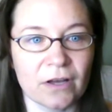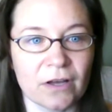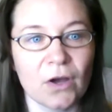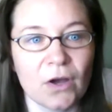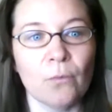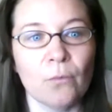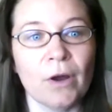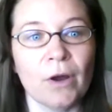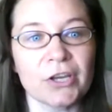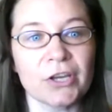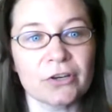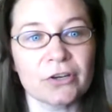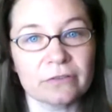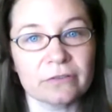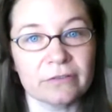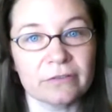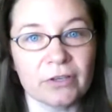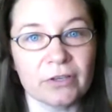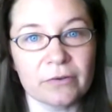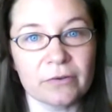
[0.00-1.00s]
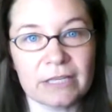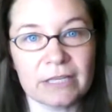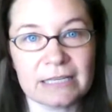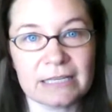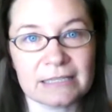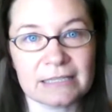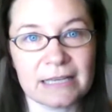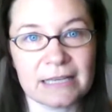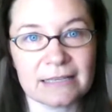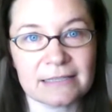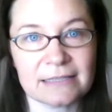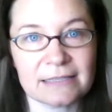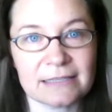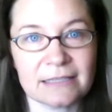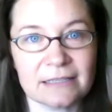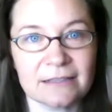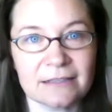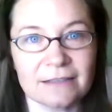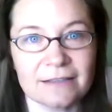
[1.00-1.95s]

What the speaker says: When you're reviewing this lesson,